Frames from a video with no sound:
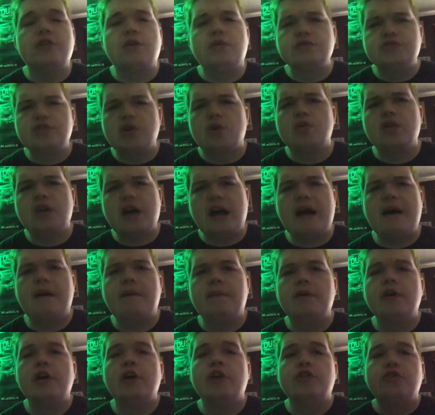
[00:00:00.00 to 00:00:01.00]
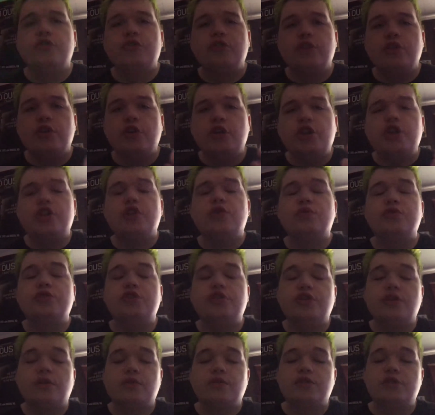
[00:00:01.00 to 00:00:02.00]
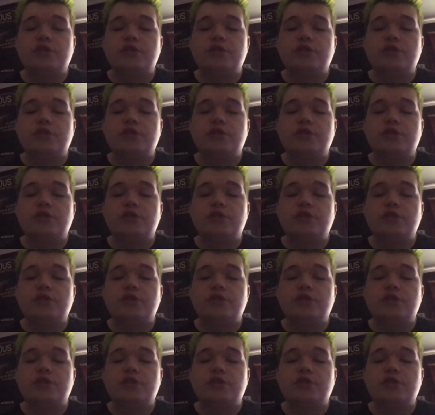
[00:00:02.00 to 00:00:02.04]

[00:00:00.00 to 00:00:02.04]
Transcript: don't come no, you know,